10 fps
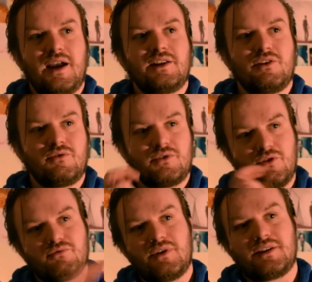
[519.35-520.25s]
I know,
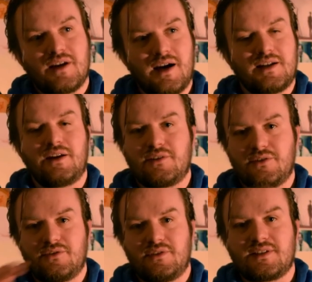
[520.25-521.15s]
you're right, and I'm gonna
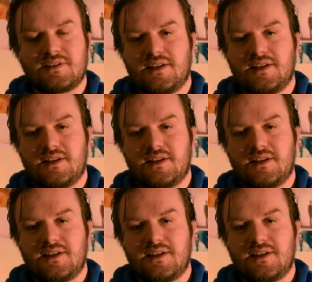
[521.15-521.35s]
do this.